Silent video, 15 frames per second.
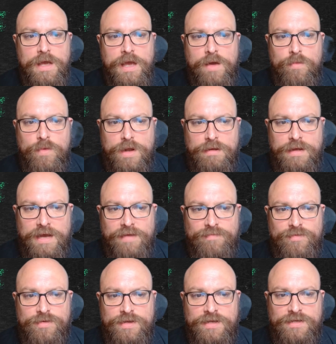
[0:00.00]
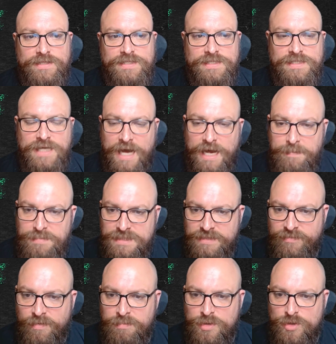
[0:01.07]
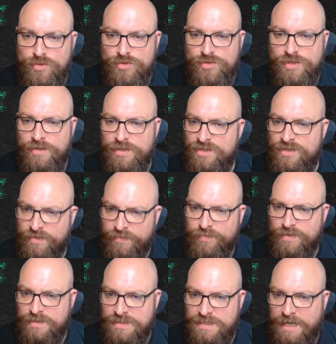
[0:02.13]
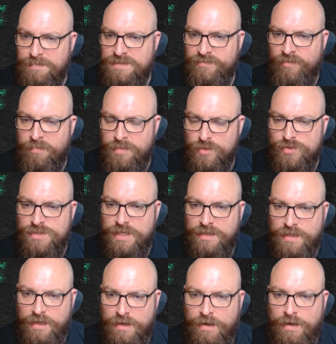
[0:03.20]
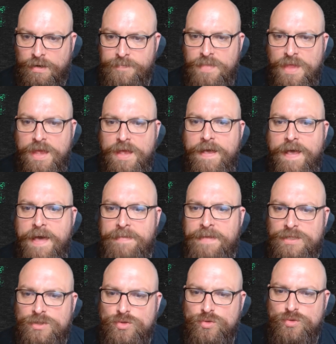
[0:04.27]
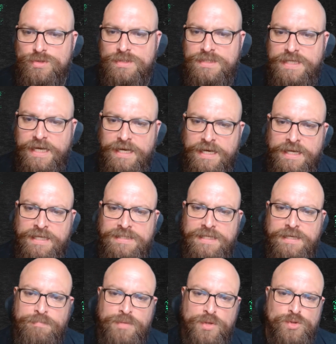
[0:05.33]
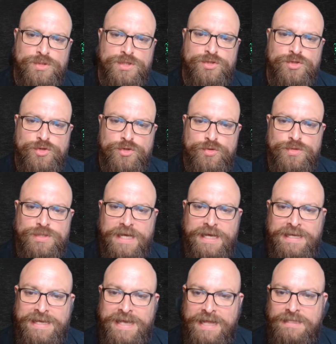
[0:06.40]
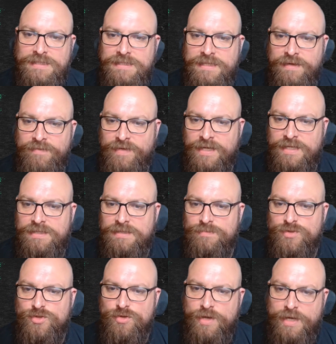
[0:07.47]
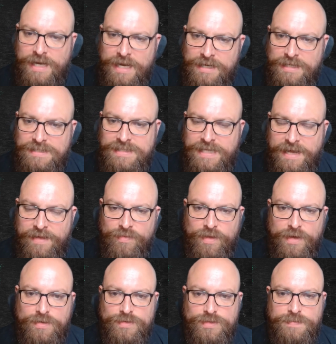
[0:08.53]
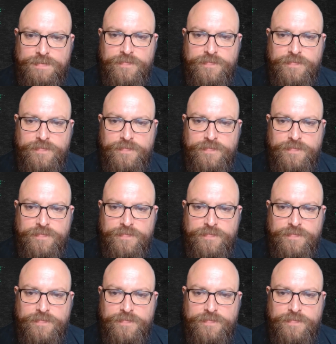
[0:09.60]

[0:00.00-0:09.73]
What I'll cover is types of abuse, so the different types of abuse that there are, and then tools and techniques that abusers use against their victims so you can understand those.